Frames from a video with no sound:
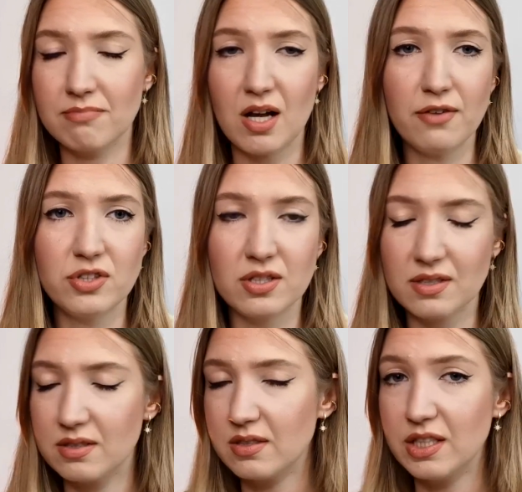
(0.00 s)
of
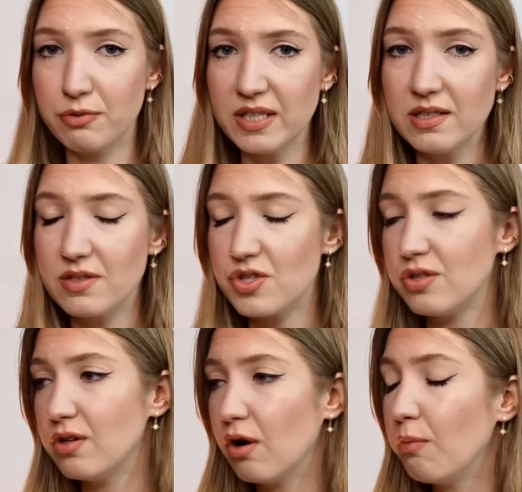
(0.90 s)
the ingredients,
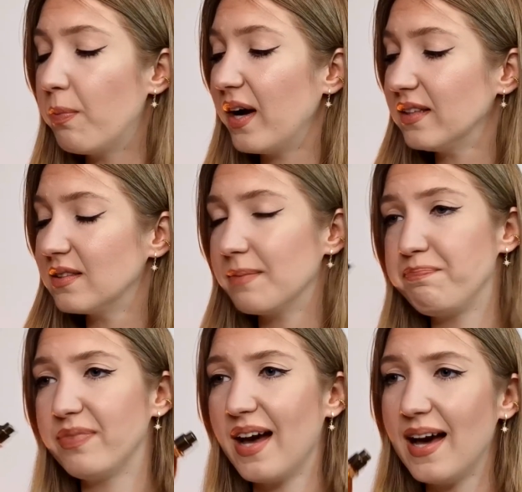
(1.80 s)
you know, but
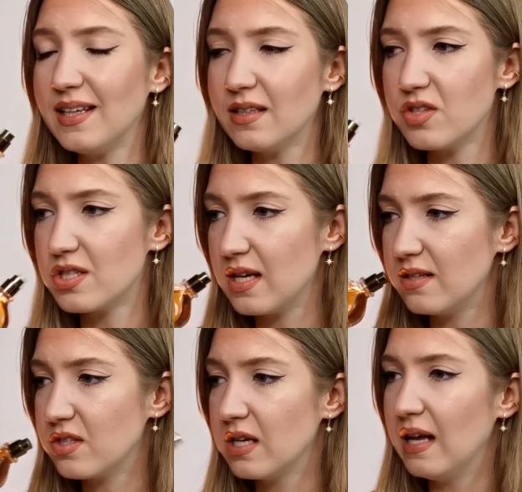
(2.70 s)
I can
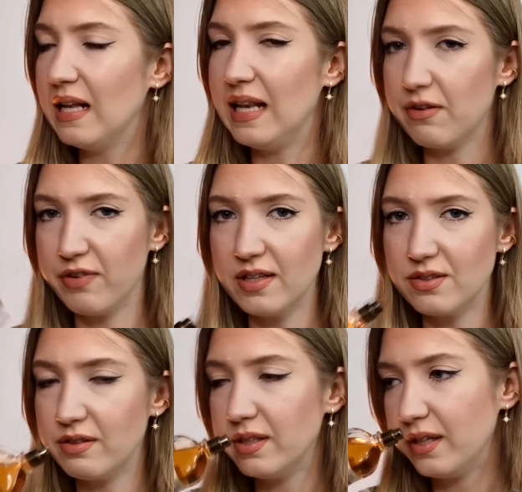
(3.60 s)
sense
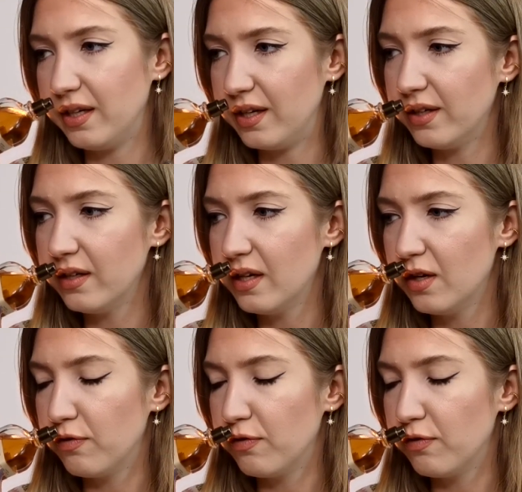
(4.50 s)
lavender in here.